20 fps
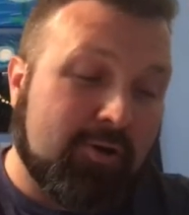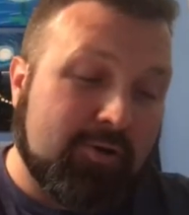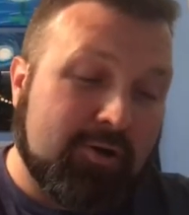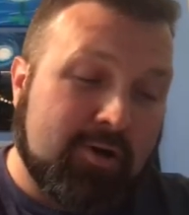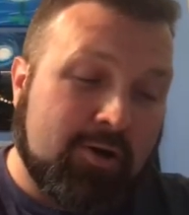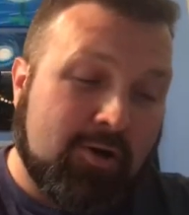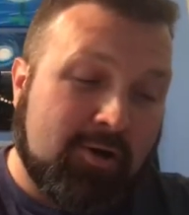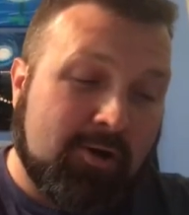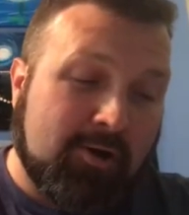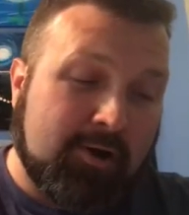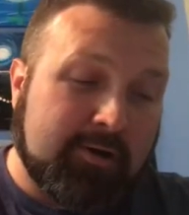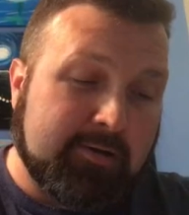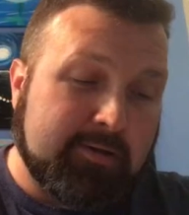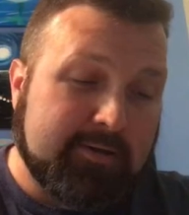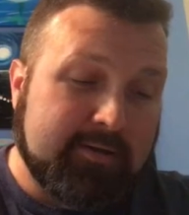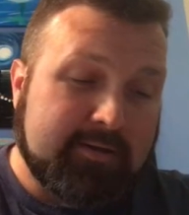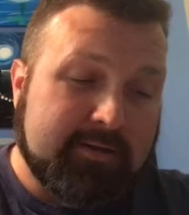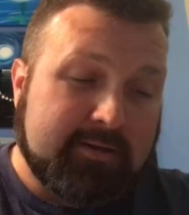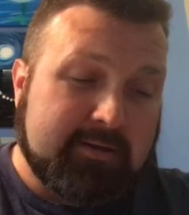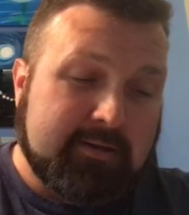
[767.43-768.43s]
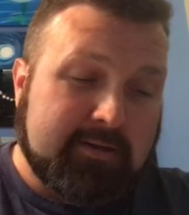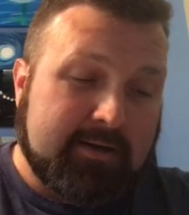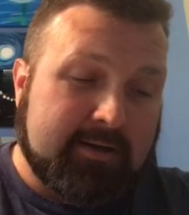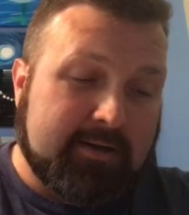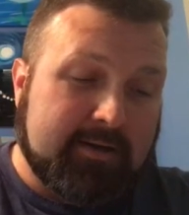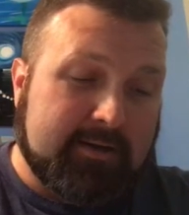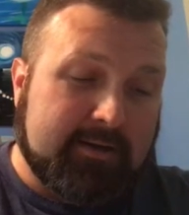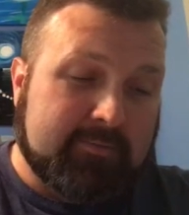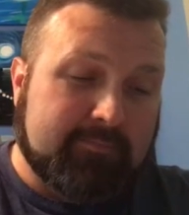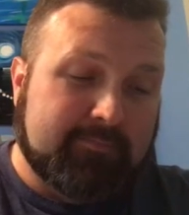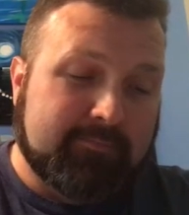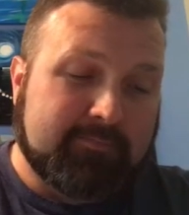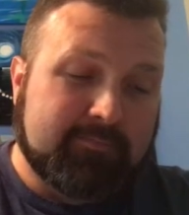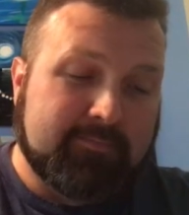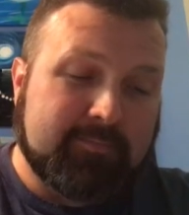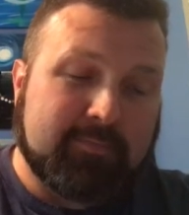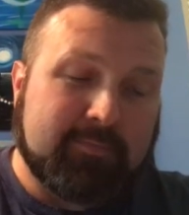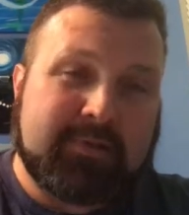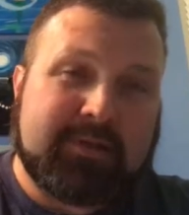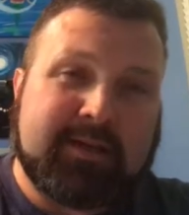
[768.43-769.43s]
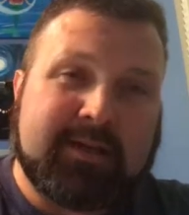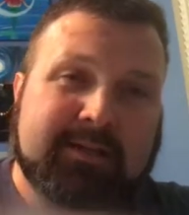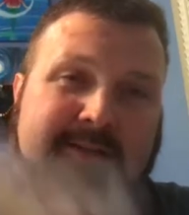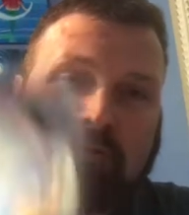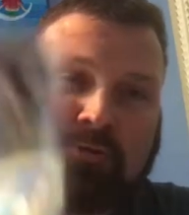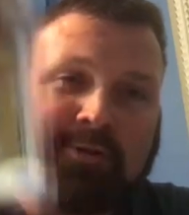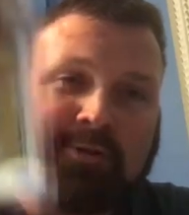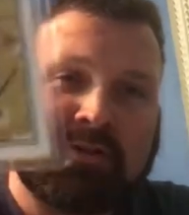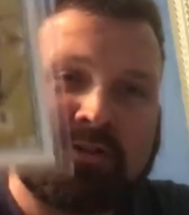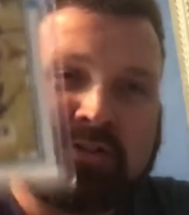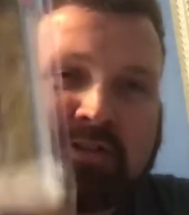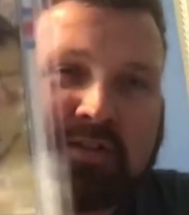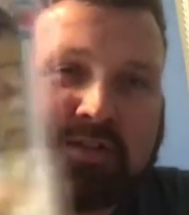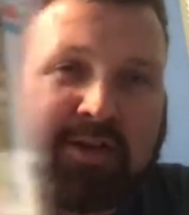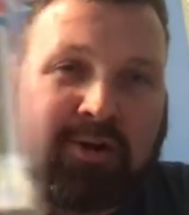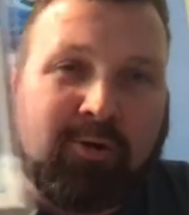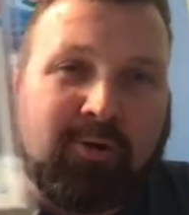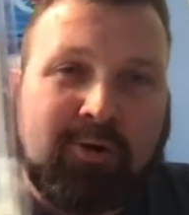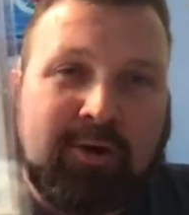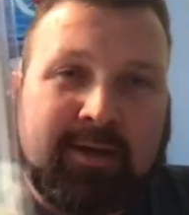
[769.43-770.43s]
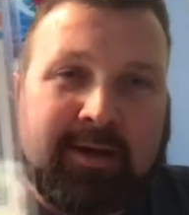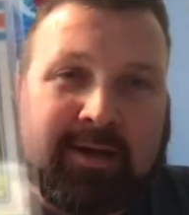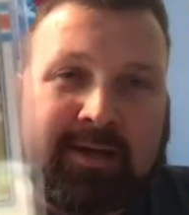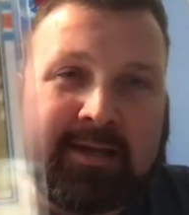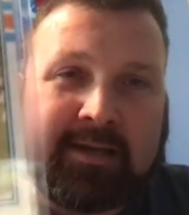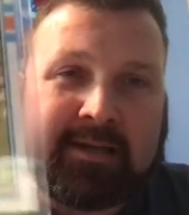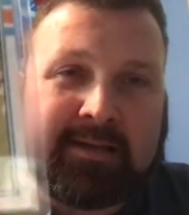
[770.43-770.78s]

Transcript: card. I mean, you had Christian Okoye.